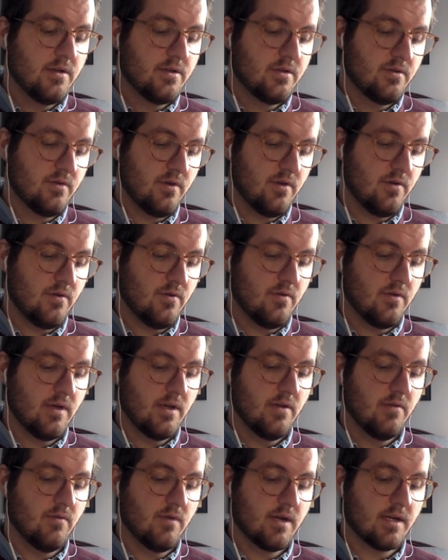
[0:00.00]
True,
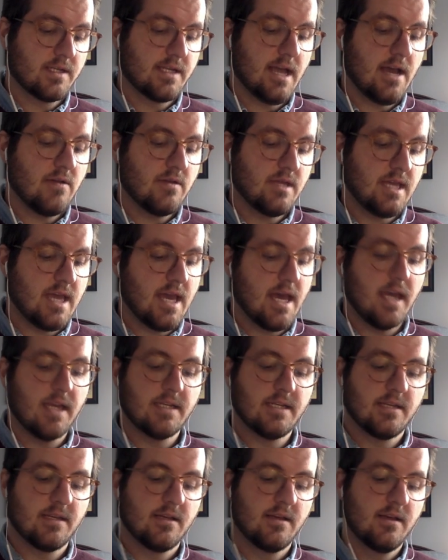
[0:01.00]
it worked out in the
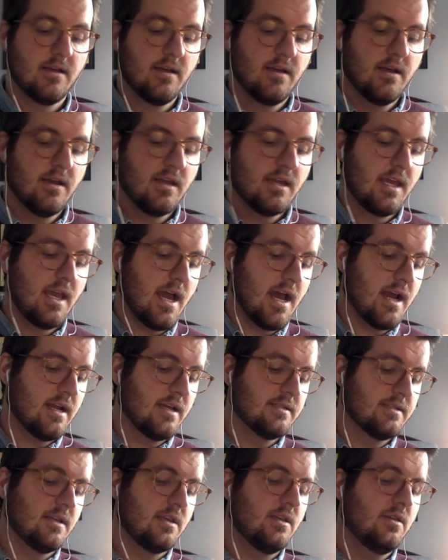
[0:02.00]
end. Kiana
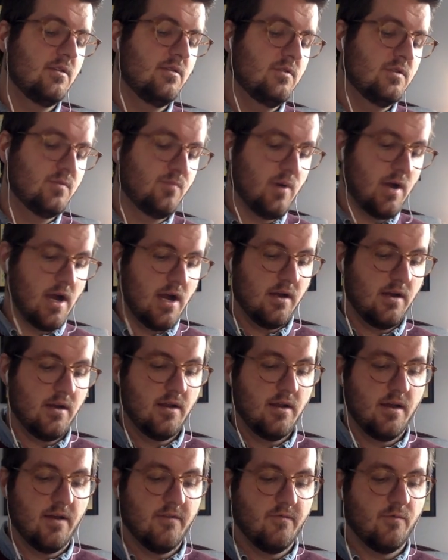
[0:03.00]
is a huge part
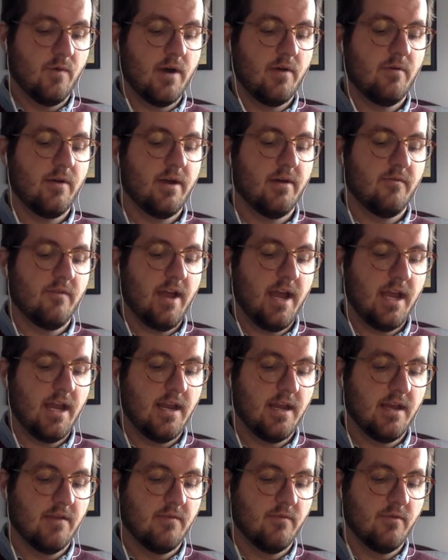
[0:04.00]
of what went right
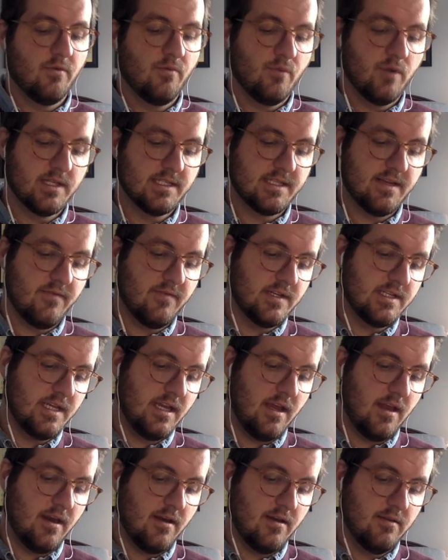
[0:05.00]
in room
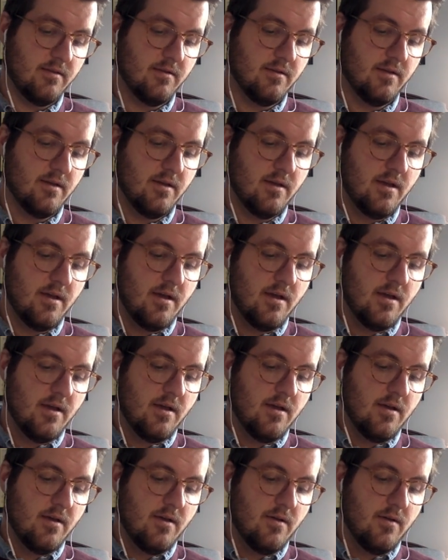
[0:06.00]
117.
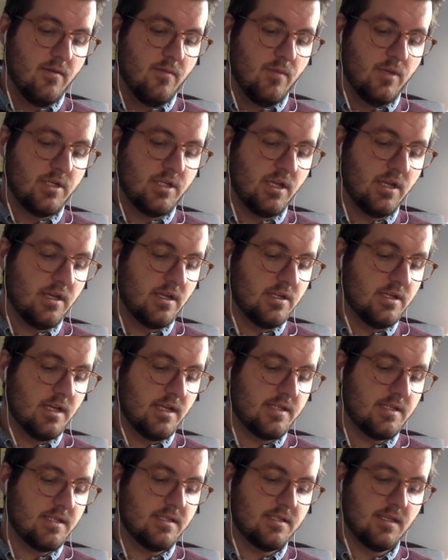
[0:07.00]
But she could
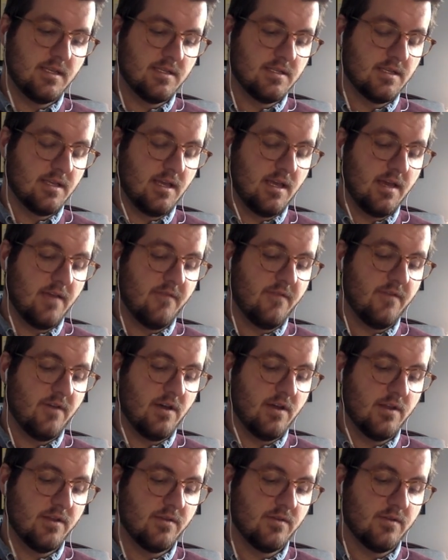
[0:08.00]
just as easily have
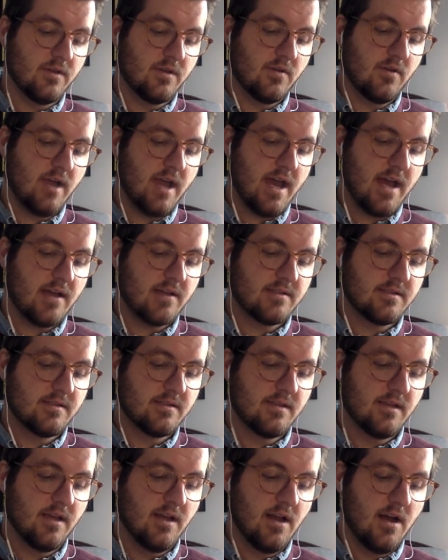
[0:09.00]
fallen through the cracks,
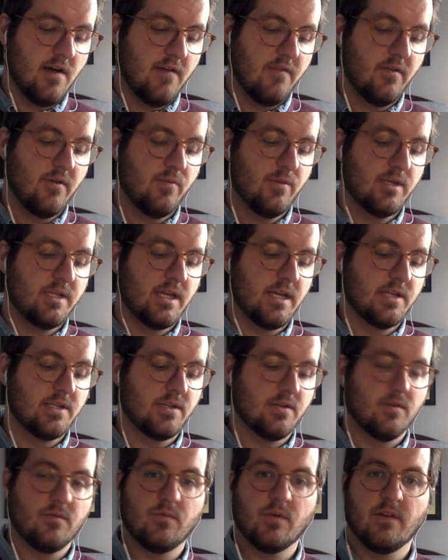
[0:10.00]
and all of her
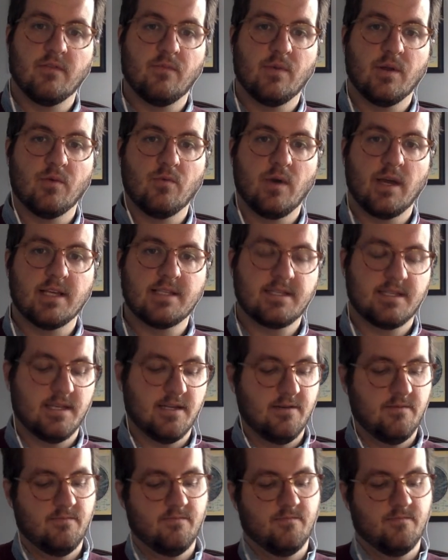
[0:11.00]
potential would have been wasted.